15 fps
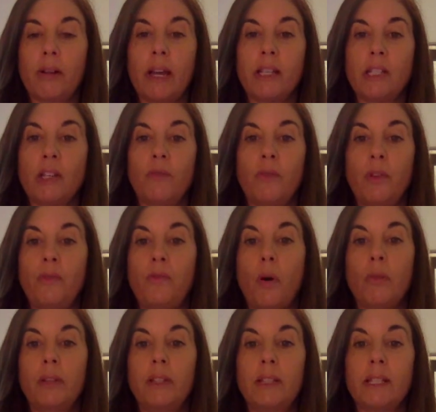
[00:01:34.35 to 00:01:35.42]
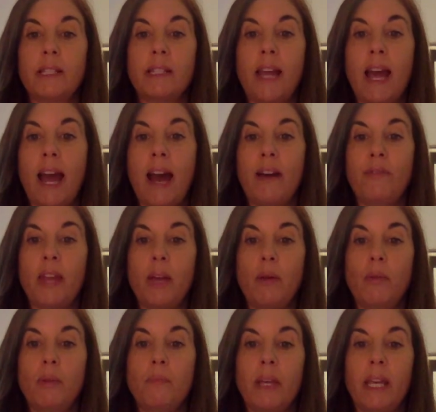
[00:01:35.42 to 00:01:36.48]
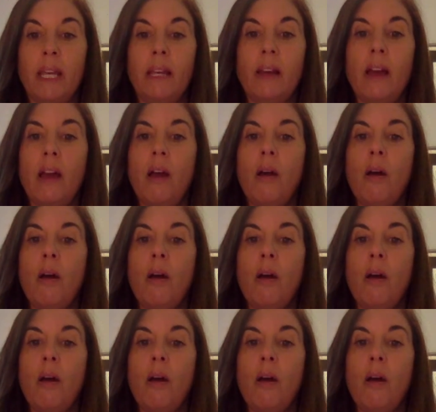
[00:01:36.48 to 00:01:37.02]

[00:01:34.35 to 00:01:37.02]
Okay, so if we folded this in half, they would meet.